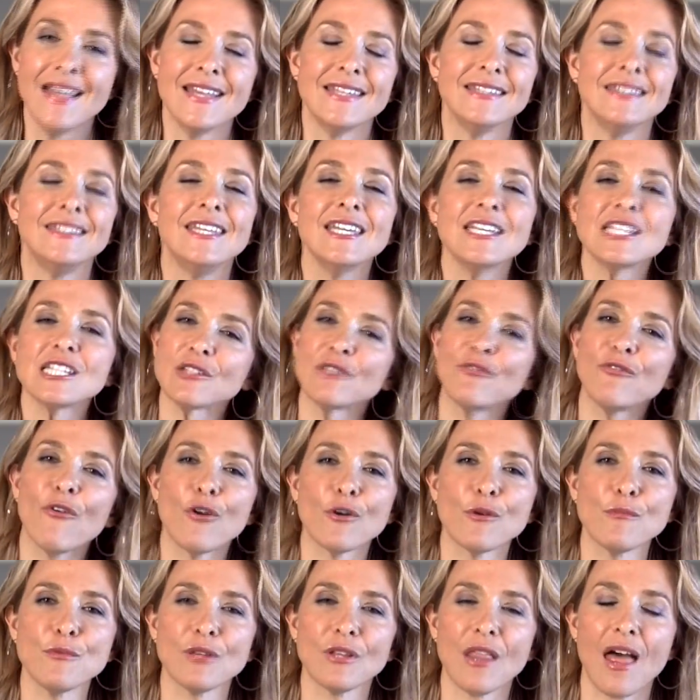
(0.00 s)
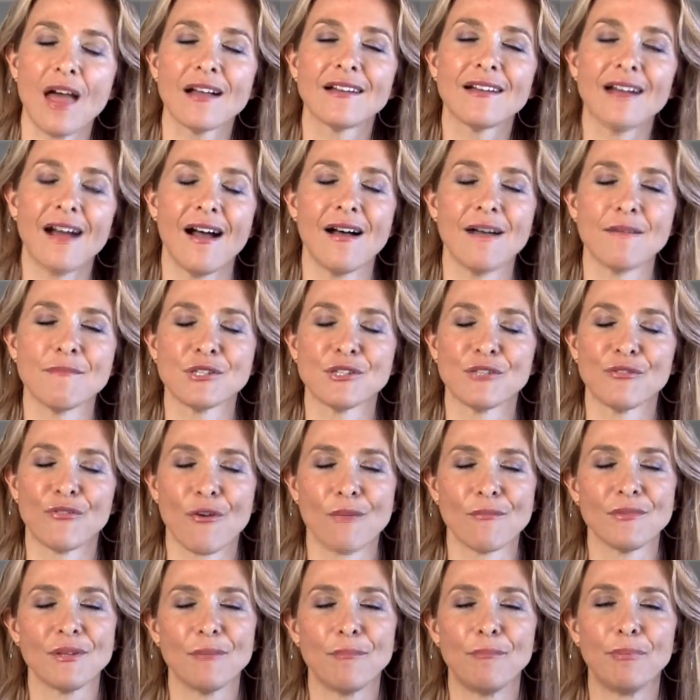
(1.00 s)
This formula comes
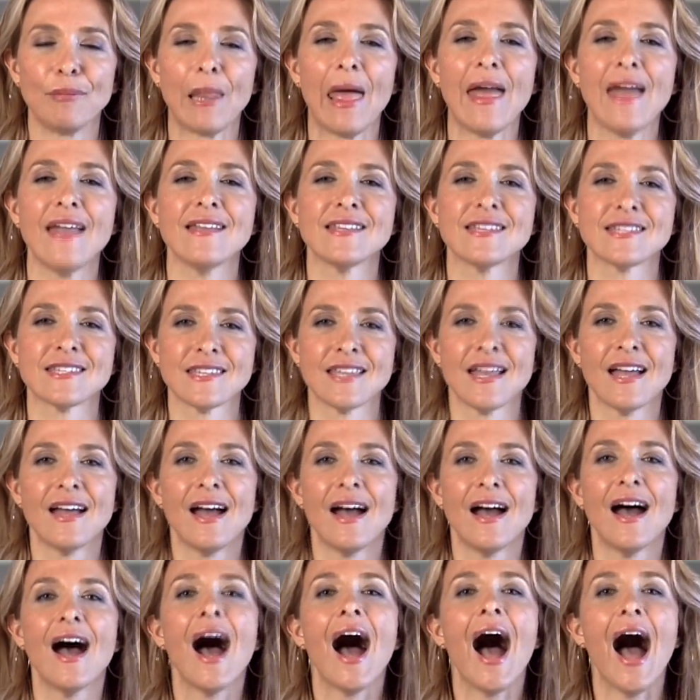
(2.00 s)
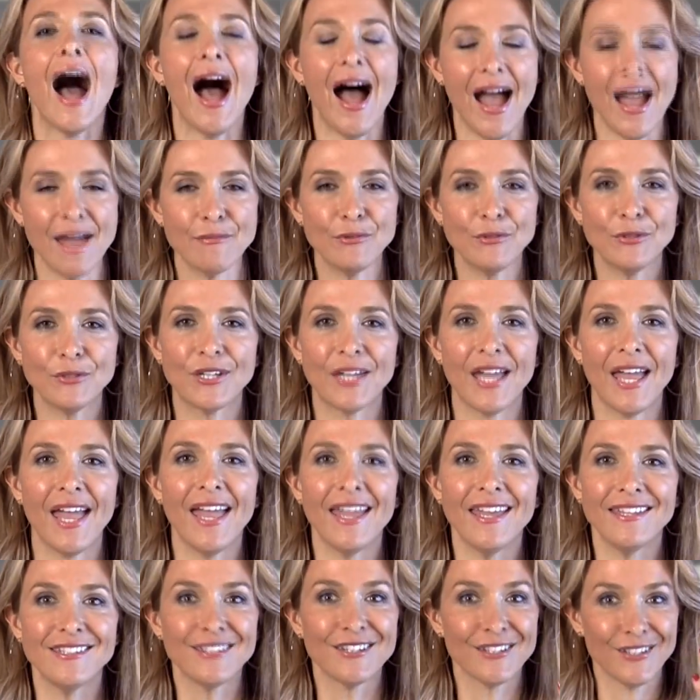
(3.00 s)
from the place, I'm
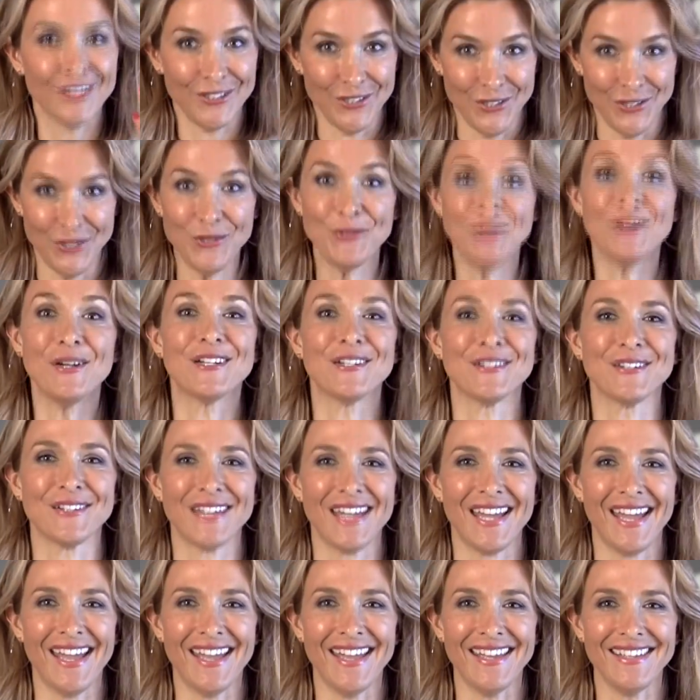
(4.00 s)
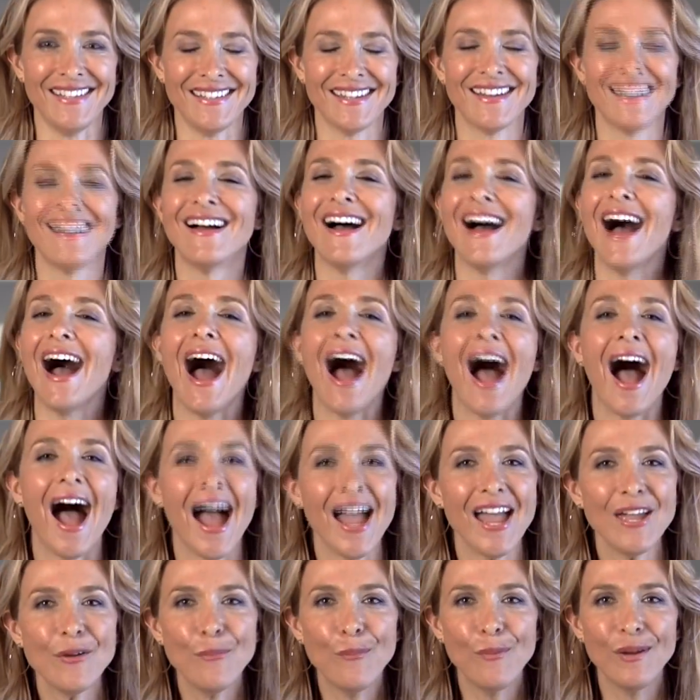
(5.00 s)
okay, you are okay.
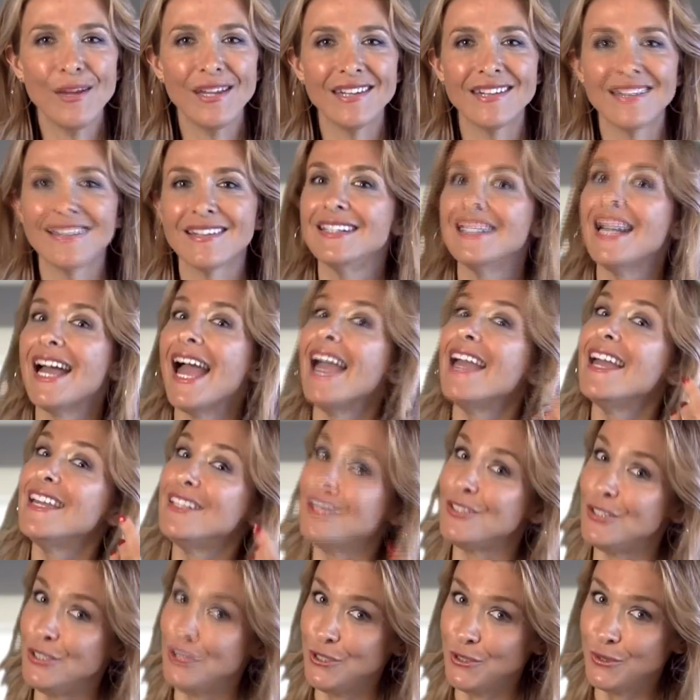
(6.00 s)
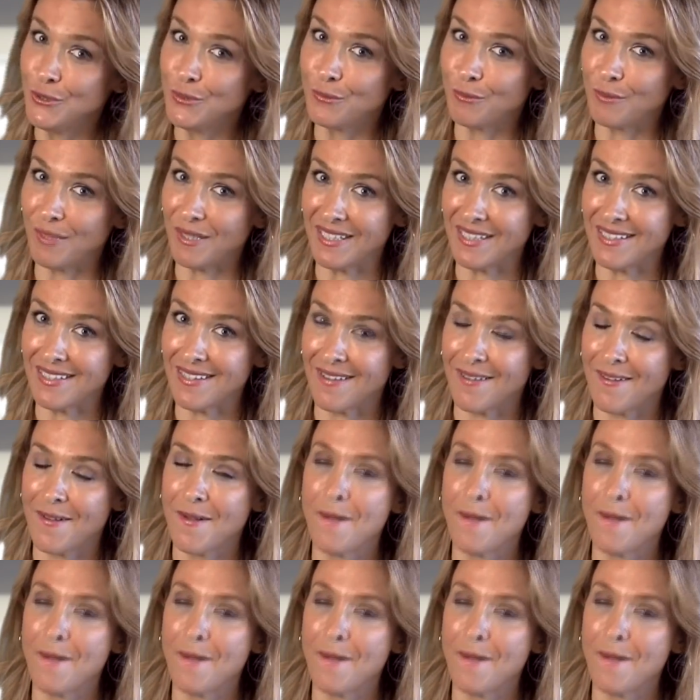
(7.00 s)
I win and you win.